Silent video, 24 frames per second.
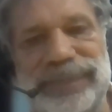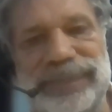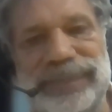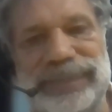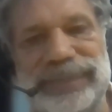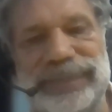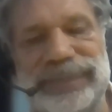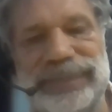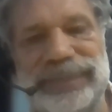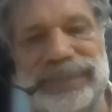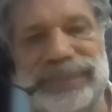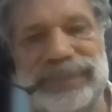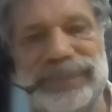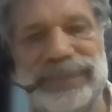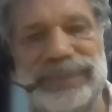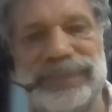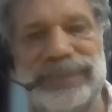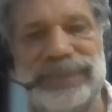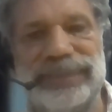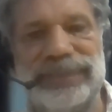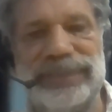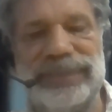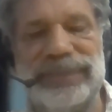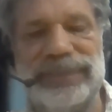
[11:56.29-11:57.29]

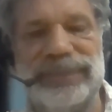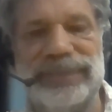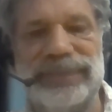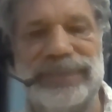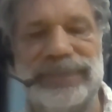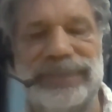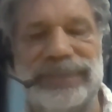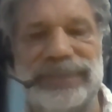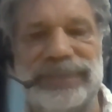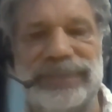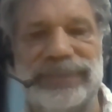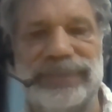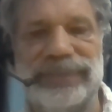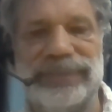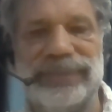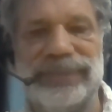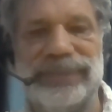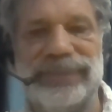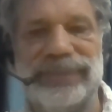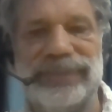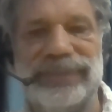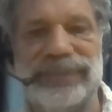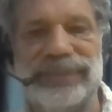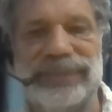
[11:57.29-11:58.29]

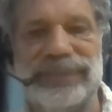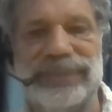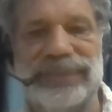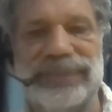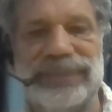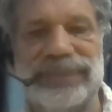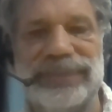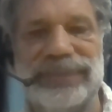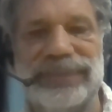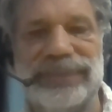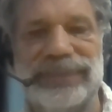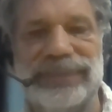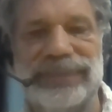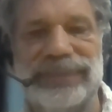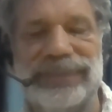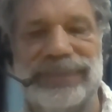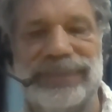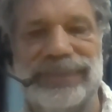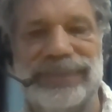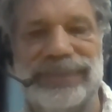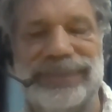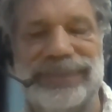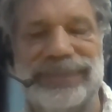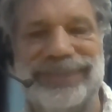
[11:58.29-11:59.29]

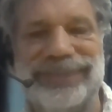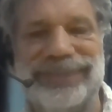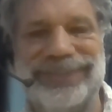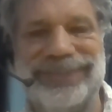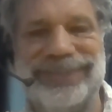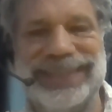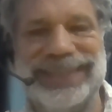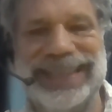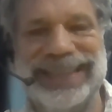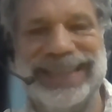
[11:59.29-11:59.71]
(silent)